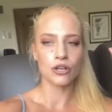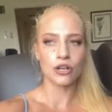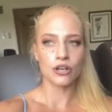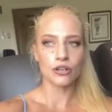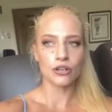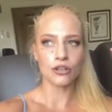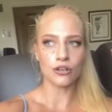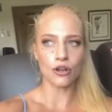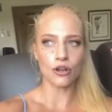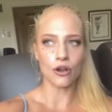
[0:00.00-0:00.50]

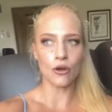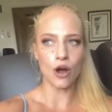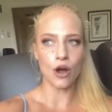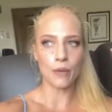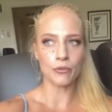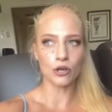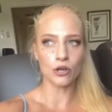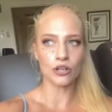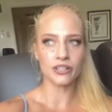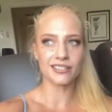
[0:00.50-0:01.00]
you know, I'm
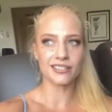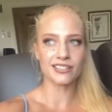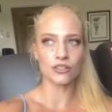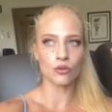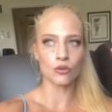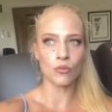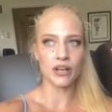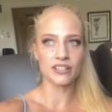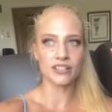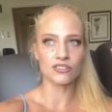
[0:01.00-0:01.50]
not going to sell
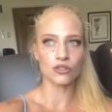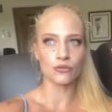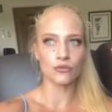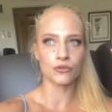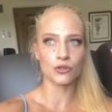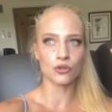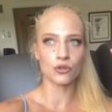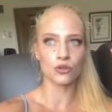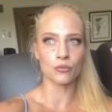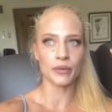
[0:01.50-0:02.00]
myself
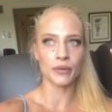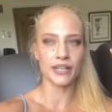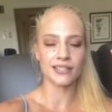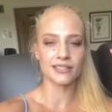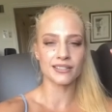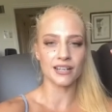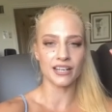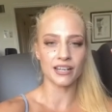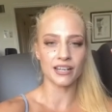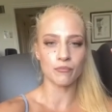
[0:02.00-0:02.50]
short being
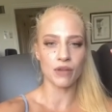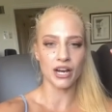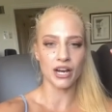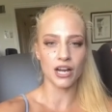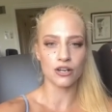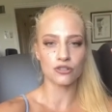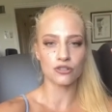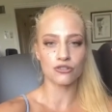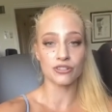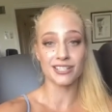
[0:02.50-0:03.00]
stuck in my
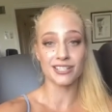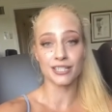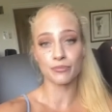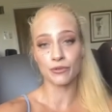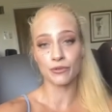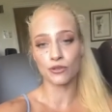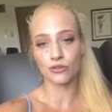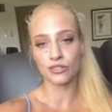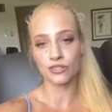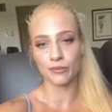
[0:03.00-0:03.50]
country just
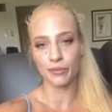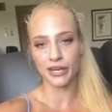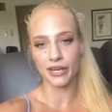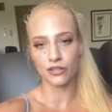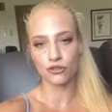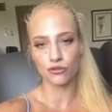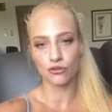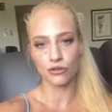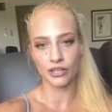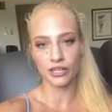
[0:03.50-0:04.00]
because I'm
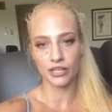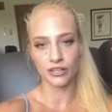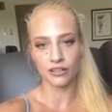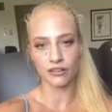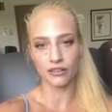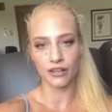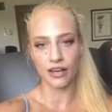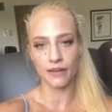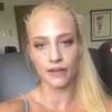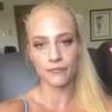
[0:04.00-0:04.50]
patriotic and
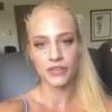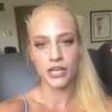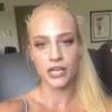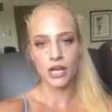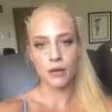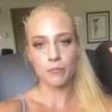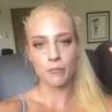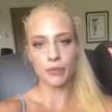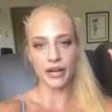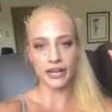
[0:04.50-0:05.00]
that.
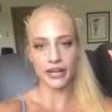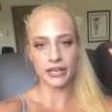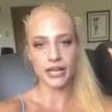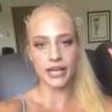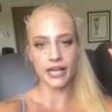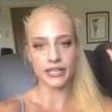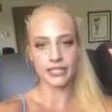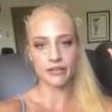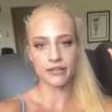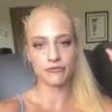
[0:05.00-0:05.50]
But,
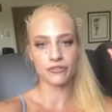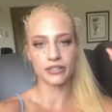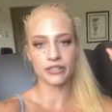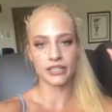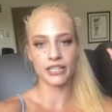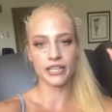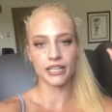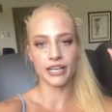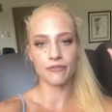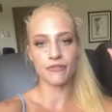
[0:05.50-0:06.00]
yeah,
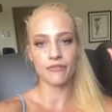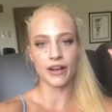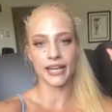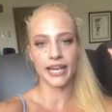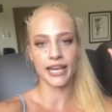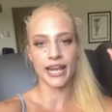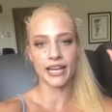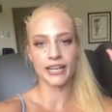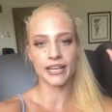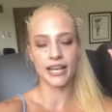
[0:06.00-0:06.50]
definitely if I
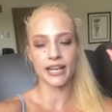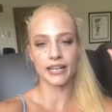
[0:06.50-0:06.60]
can